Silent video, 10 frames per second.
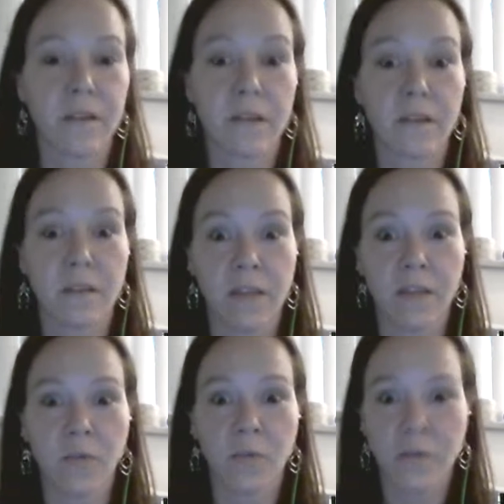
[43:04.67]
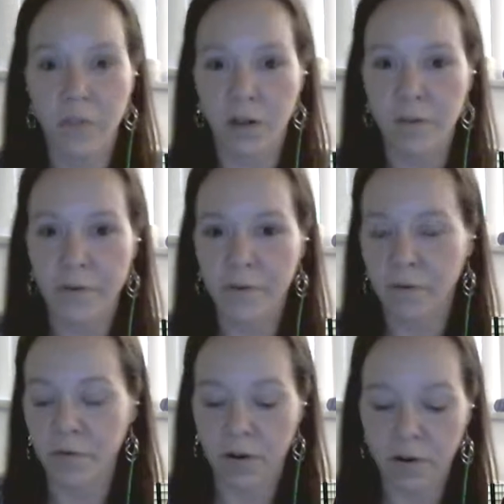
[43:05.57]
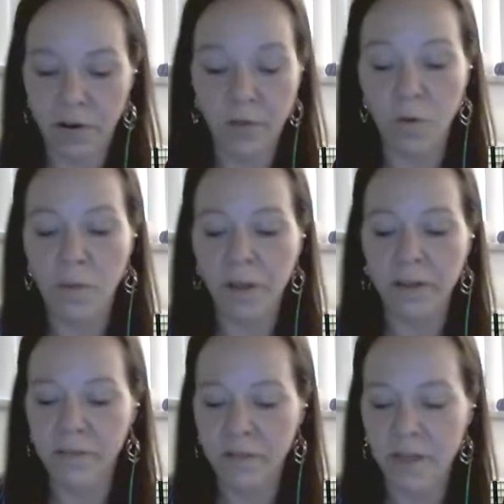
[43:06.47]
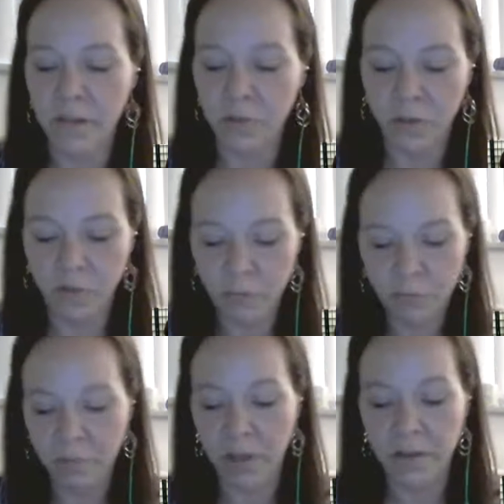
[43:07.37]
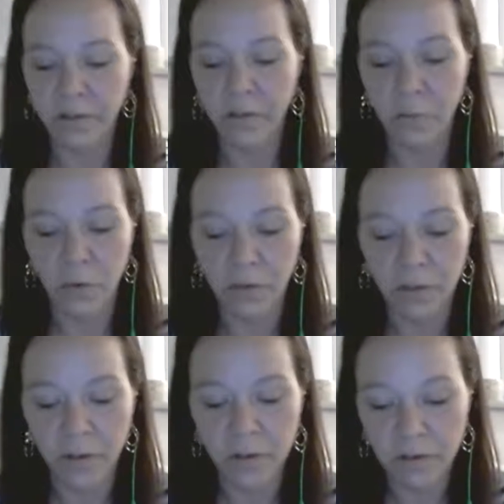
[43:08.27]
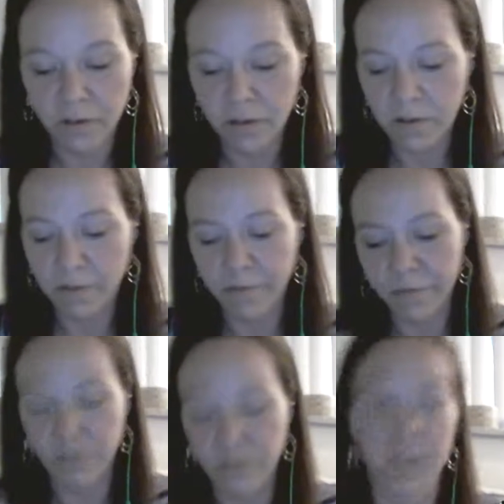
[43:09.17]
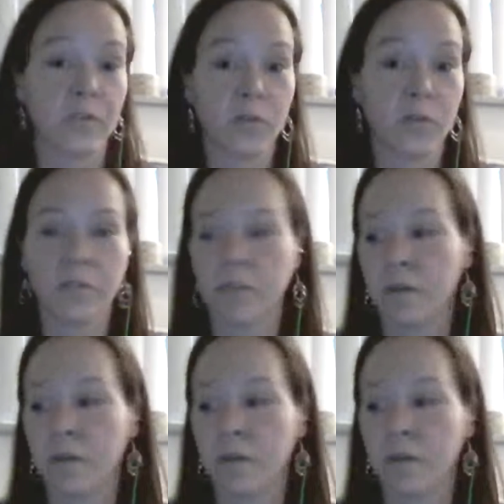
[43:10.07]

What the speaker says: That's what we've talked about so far. And rebellious teens, which plays into most of the sex and drug stuff.